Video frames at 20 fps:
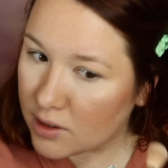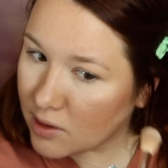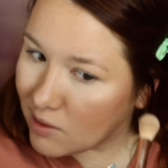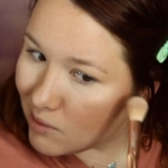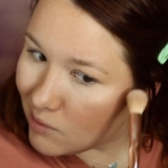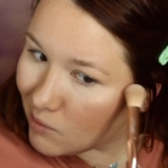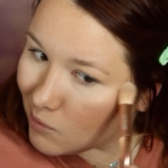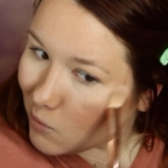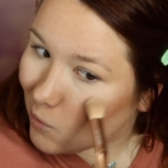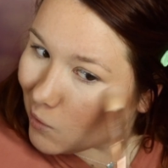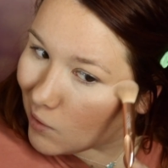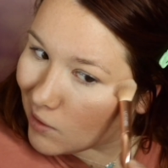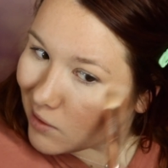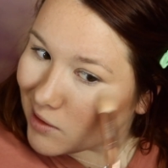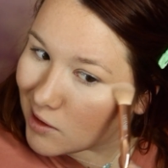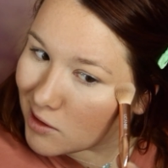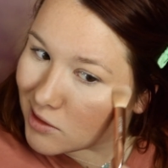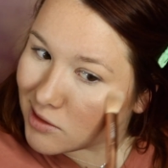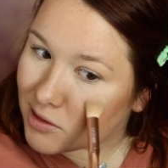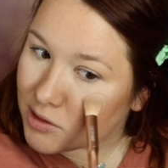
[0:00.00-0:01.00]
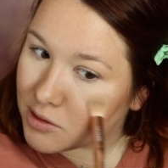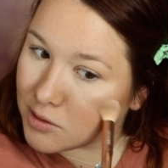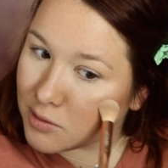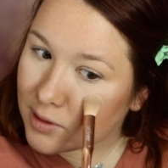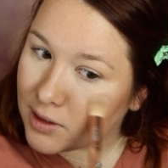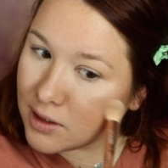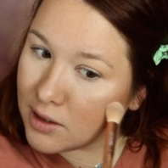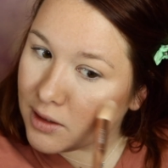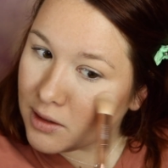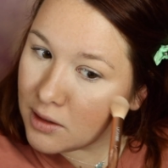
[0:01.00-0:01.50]
you know, oily and
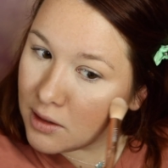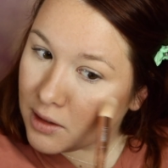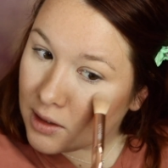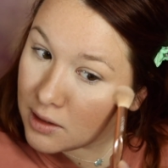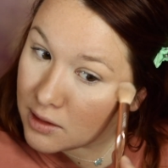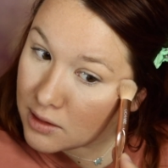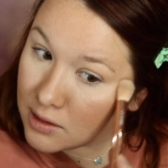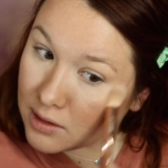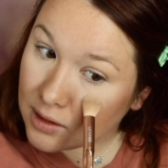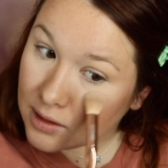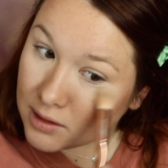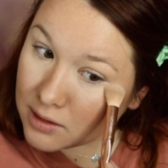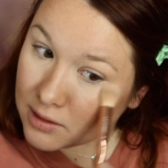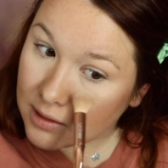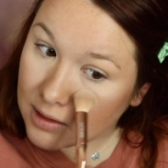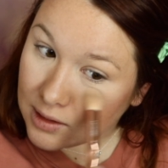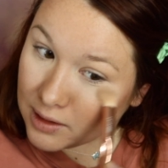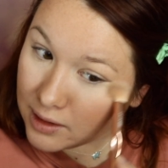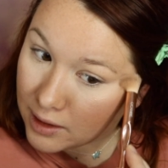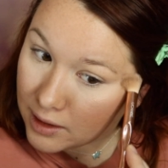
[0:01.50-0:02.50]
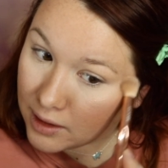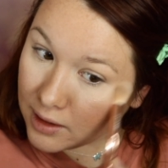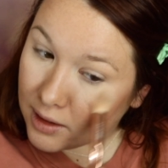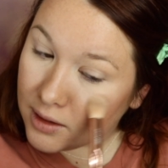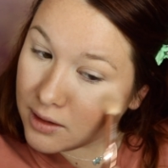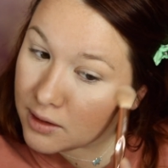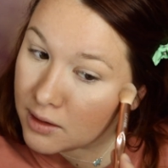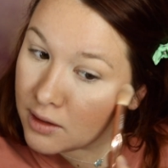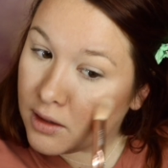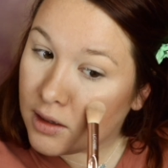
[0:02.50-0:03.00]
dewy at the end of the day.
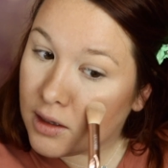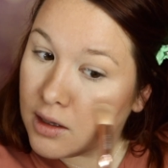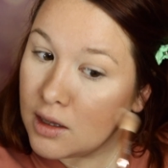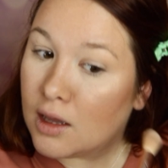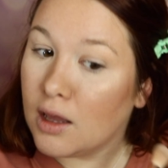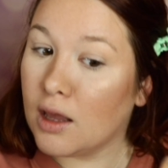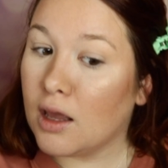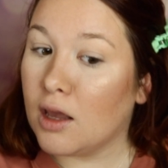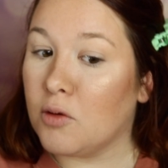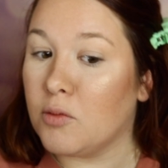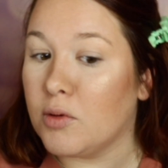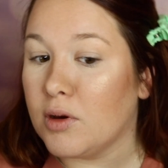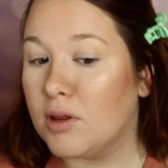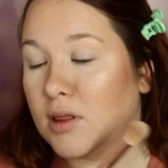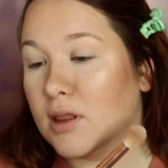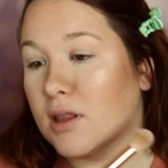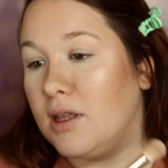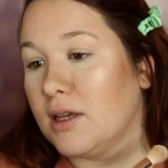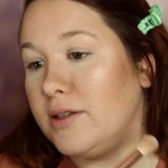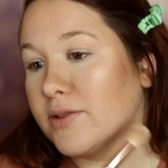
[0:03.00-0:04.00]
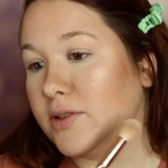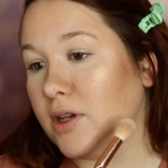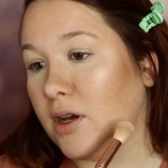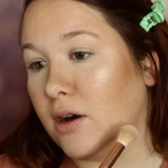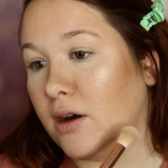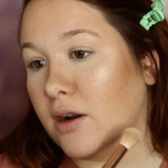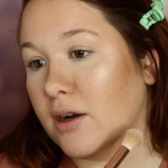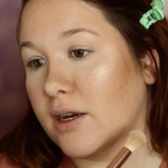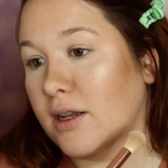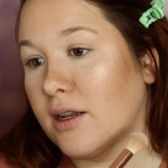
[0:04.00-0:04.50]
And with this
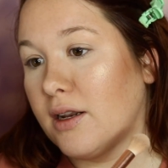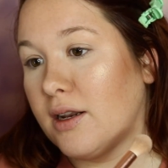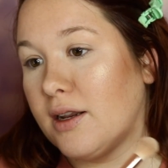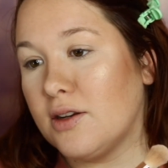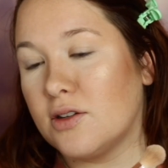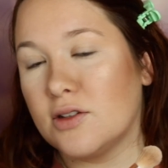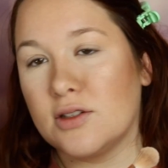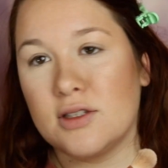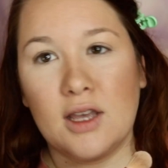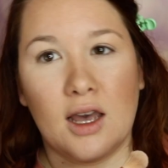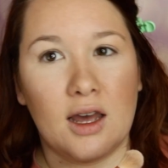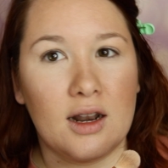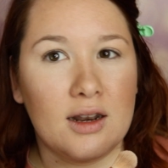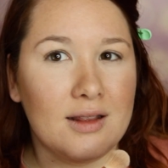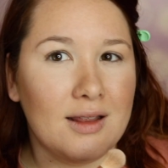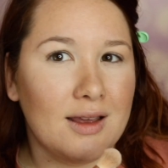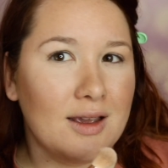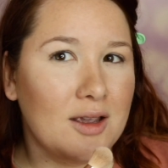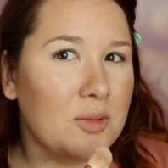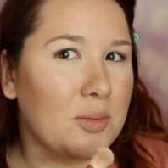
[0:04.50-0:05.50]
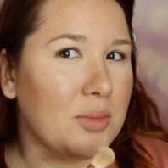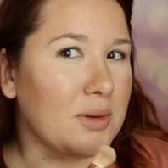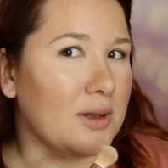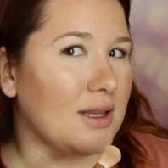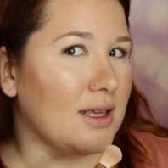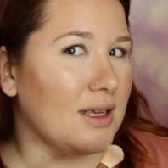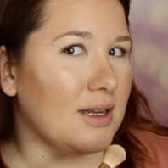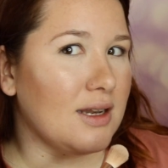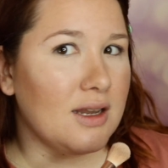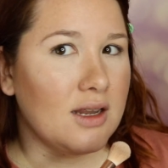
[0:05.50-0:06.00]
on it, it just kind of like
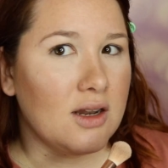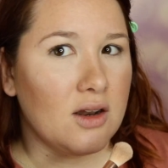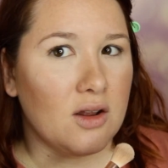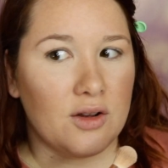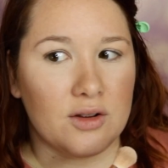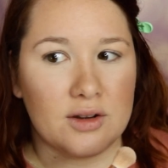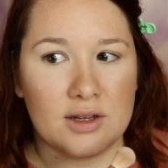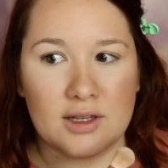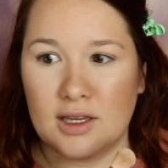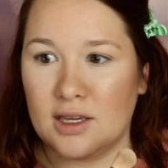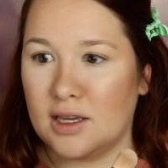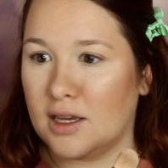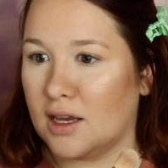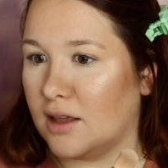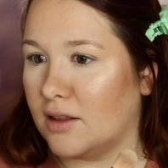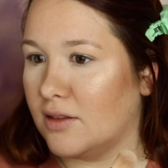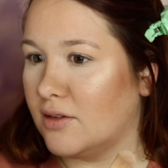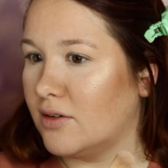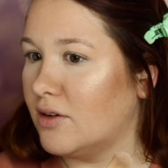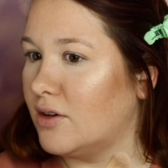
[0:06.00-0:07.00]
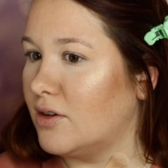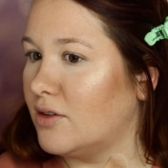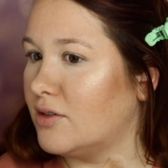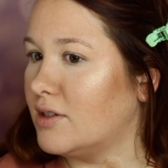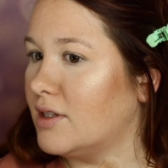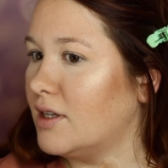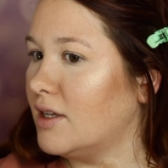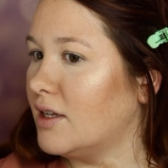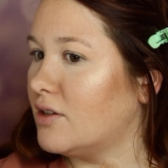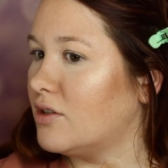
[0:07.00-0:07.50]
blended all together. Do you
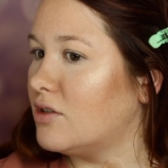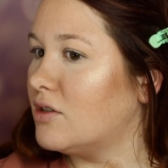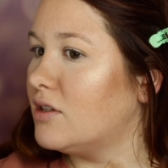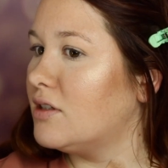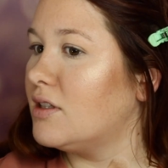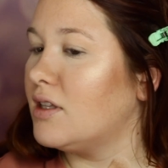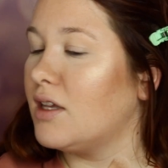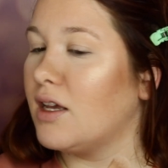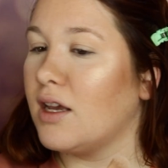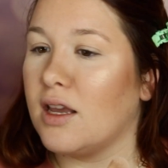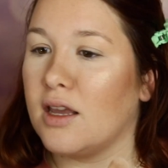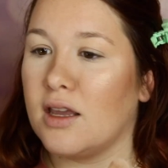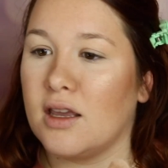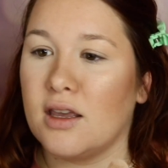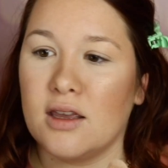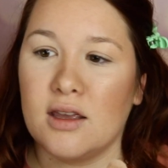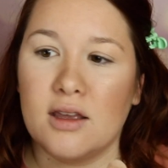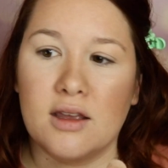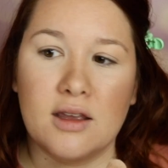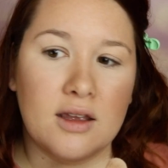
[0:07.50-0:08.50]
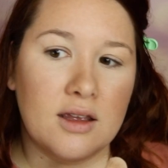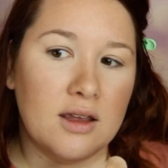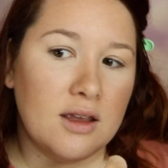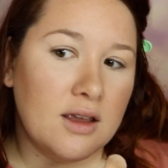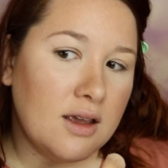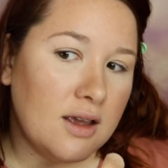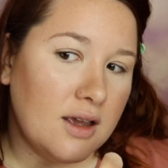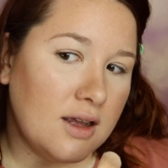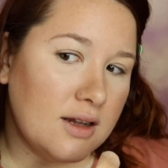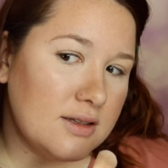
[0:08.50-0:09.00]
see it? It's just like,
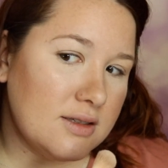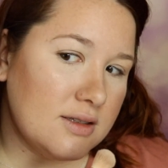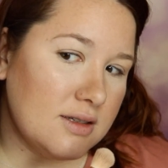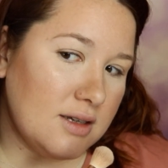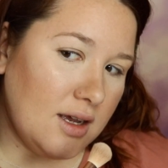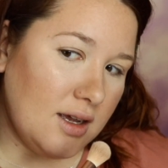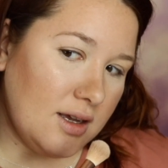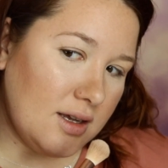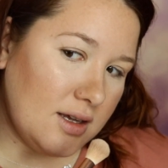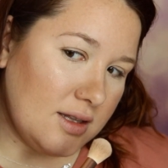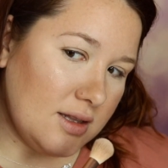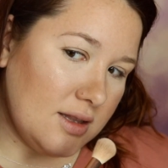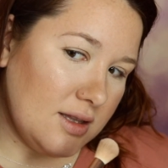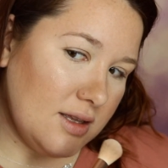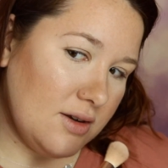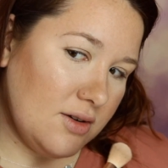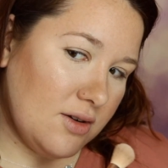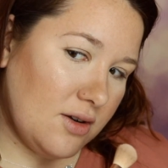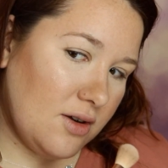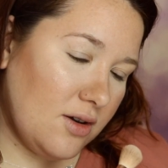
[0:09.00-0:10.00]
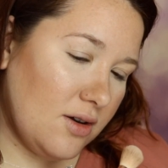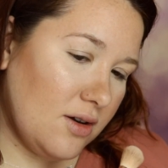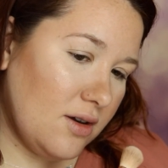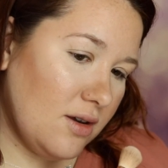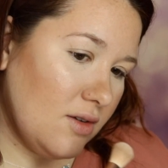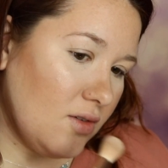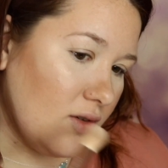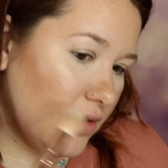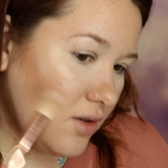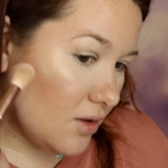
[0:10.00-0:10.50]
it's not glitter.
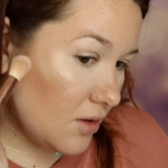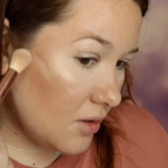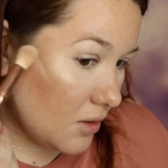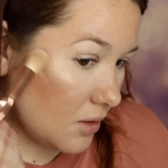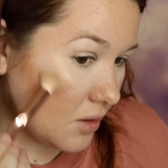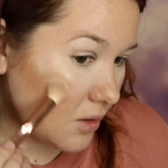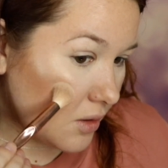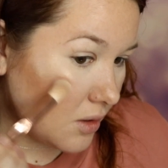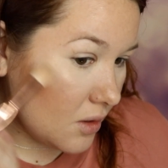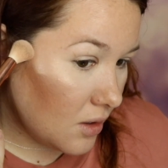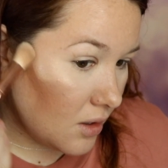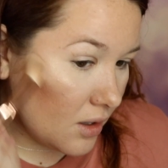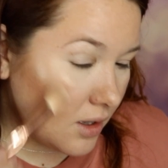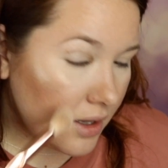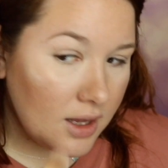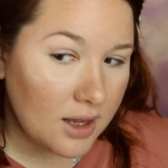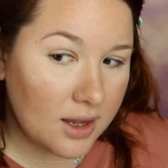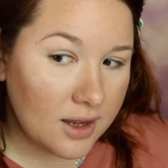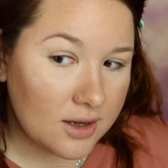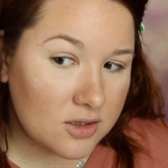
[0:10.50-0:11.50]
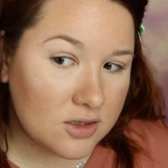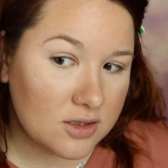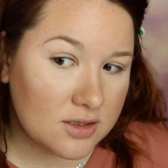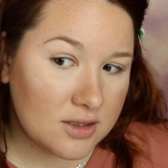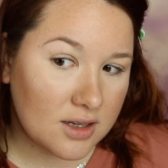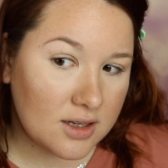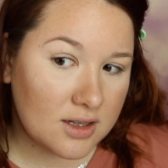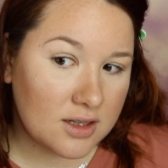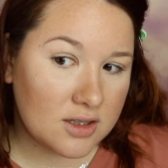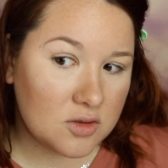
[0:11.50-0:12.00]
It's just
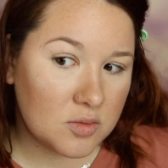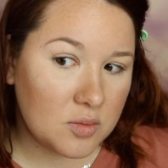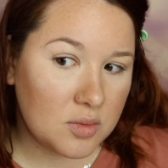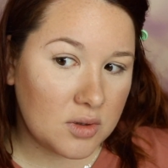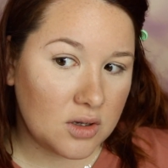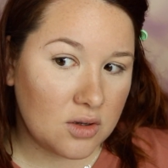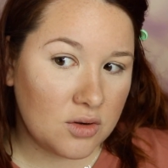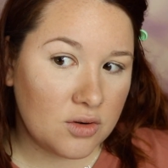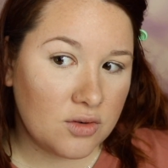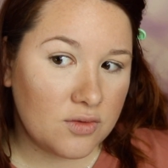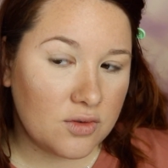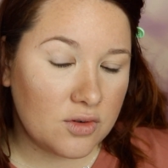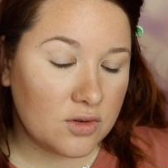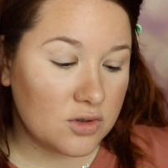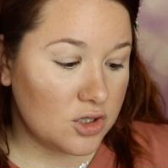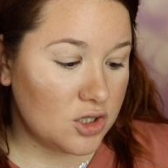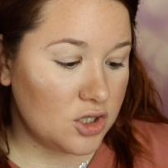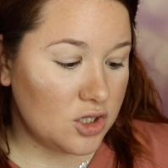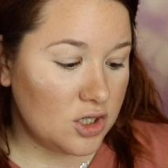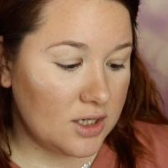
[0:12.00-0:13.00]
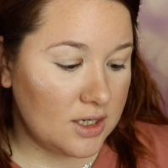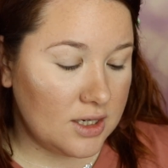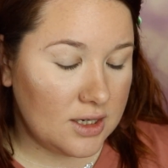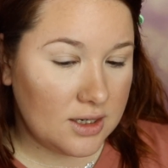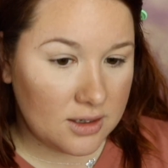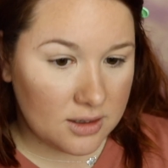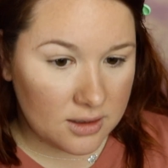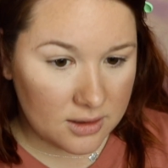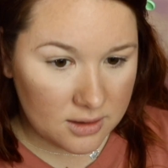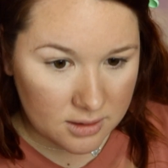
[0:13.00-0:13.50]
like this beautiful
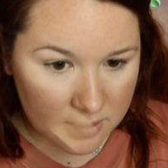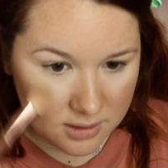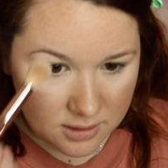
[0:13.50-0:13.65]
sheen.